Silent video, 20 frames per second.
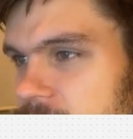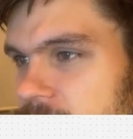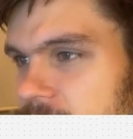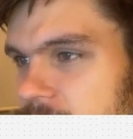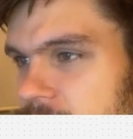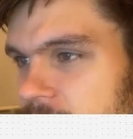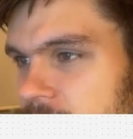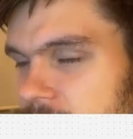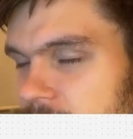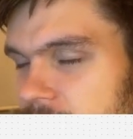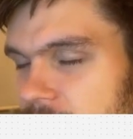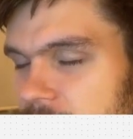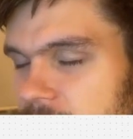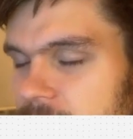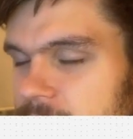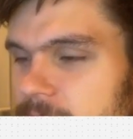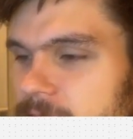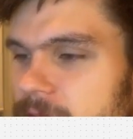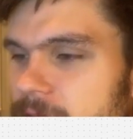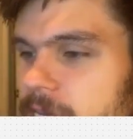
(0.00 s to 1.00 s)
think about
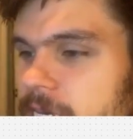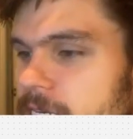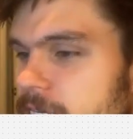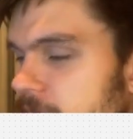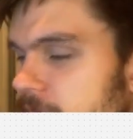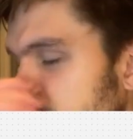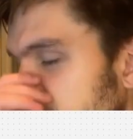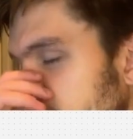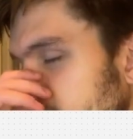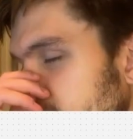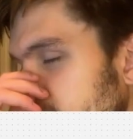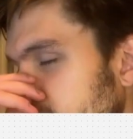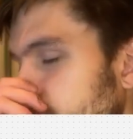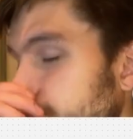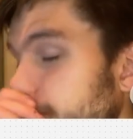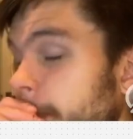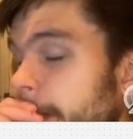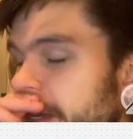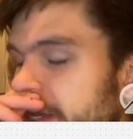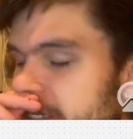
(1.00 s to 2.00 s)
like
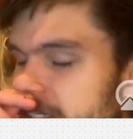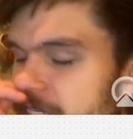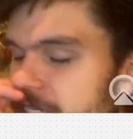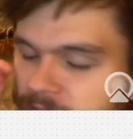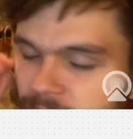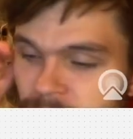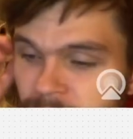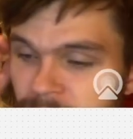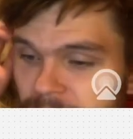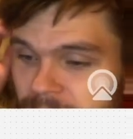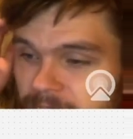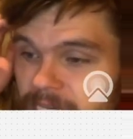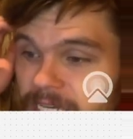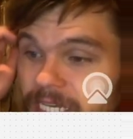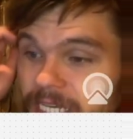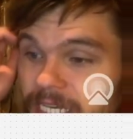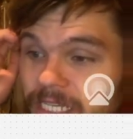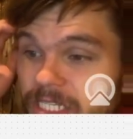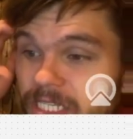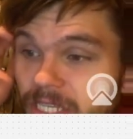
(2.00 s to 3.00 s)
fine tuning
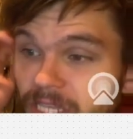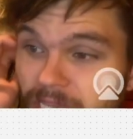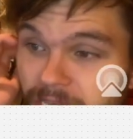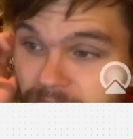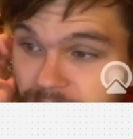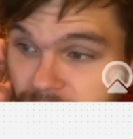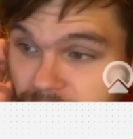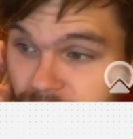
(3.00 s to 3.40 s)
is like